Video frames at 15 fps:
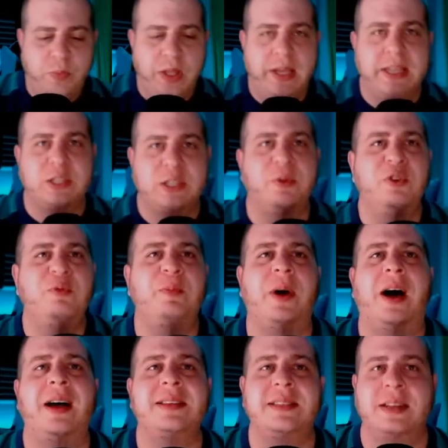It's proof
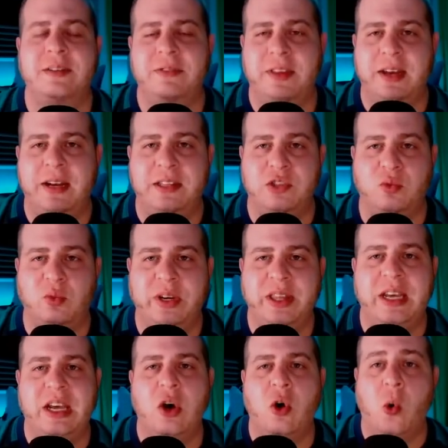positive that it's
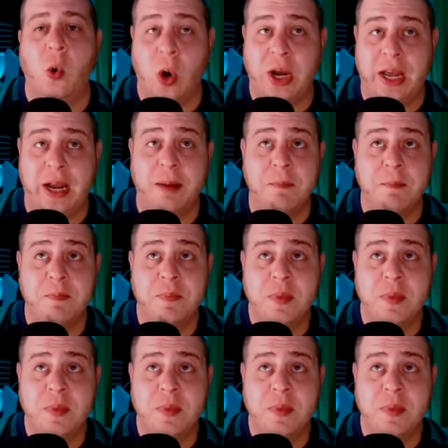really hoarding